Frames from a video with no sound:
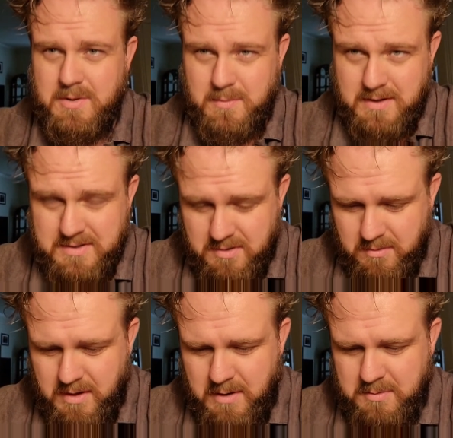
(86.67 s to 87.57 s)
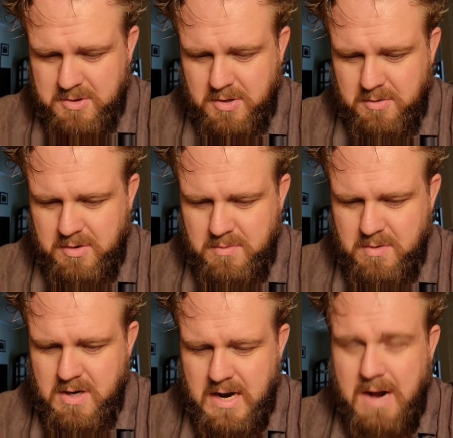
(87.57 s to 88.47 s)
you want. So I will show you
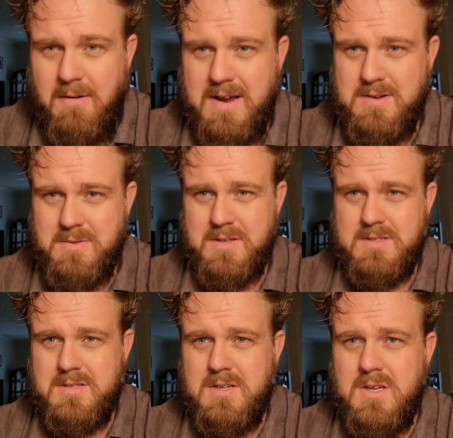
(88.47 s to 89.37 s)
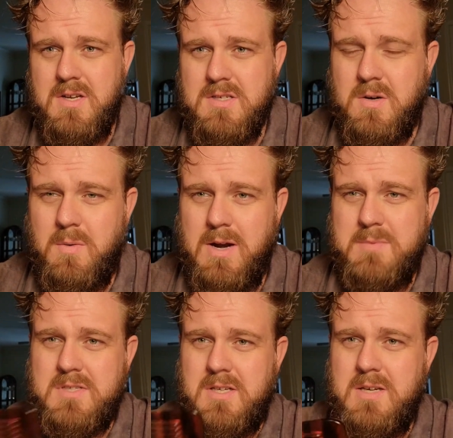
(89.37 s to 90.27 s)
how I do this. So when I'm
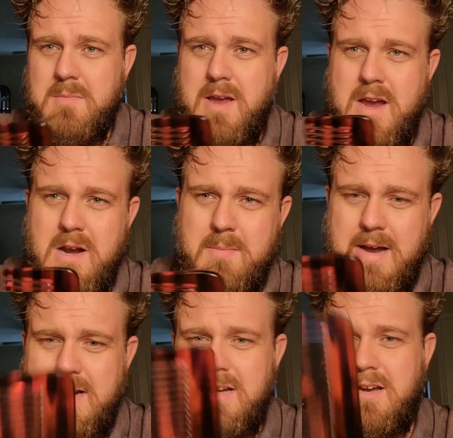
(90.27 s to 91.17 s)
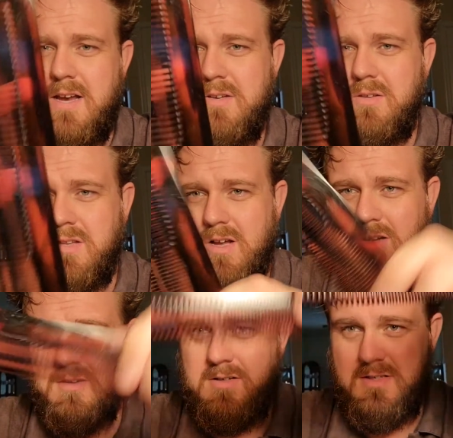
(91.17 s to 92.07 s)
slicking my hair back, I do the long